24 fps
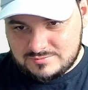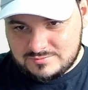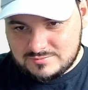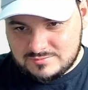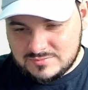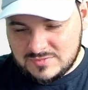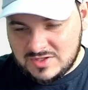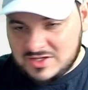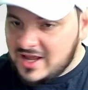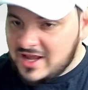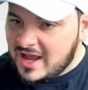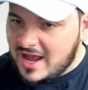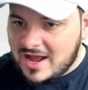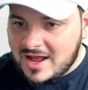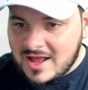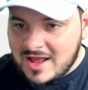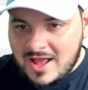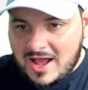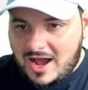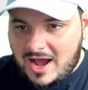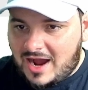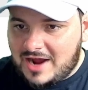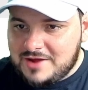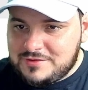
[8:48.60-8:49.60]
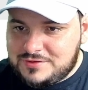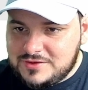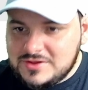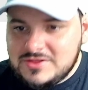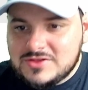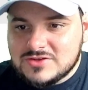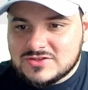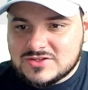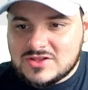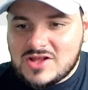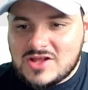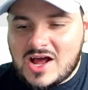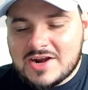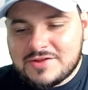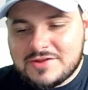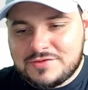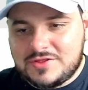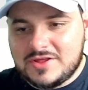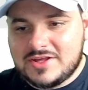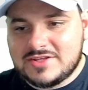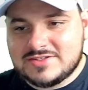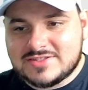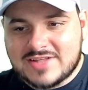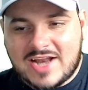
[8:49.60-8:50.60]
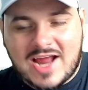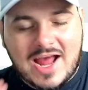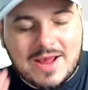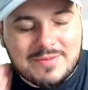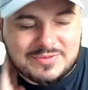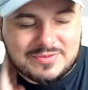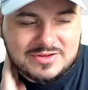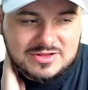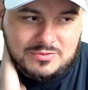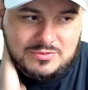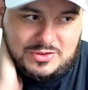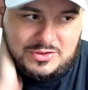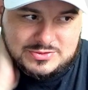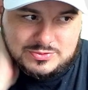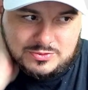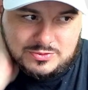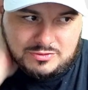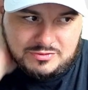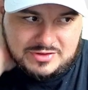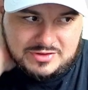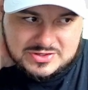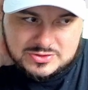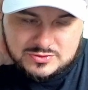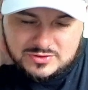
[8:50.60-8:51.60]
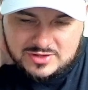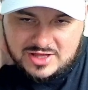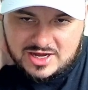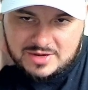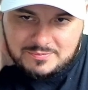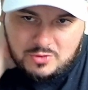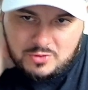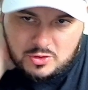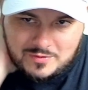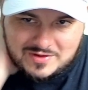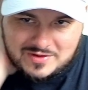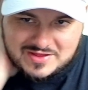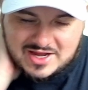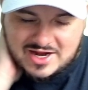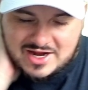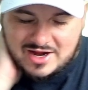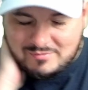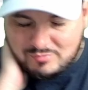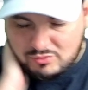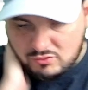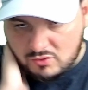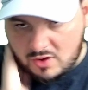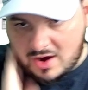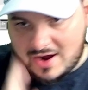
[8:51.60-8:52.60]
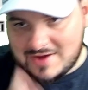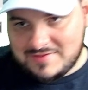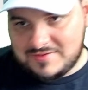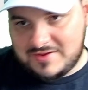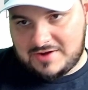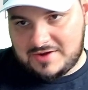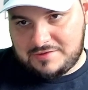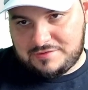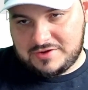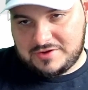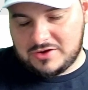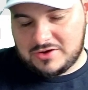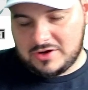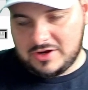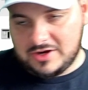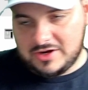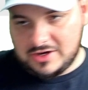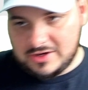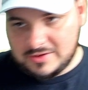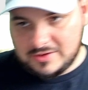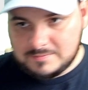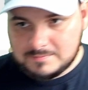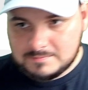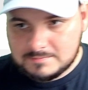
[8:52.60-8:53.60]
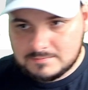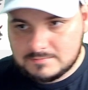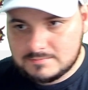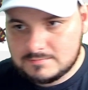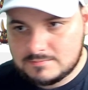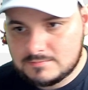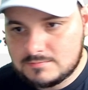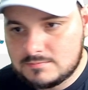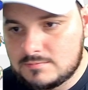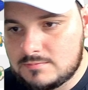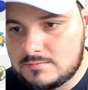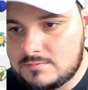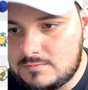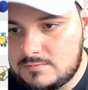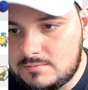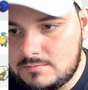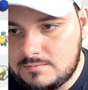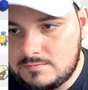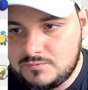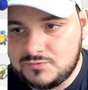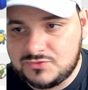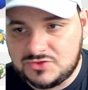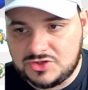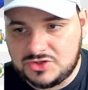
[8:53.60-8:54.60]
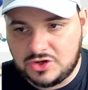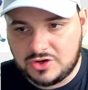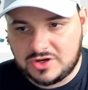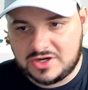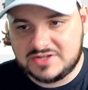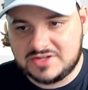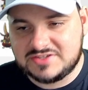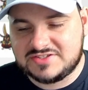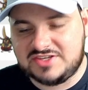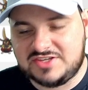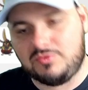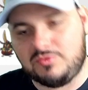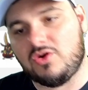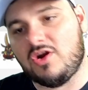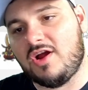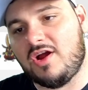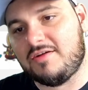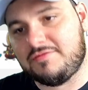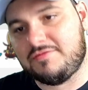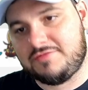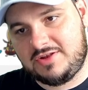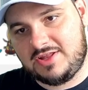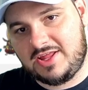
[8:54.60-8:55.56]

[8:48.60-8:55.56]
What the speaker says: Yeah, I think there's a lot of things that happen in the Baltimore Regional, a lot of Pokemon that got brought that I think you're gonna see more often.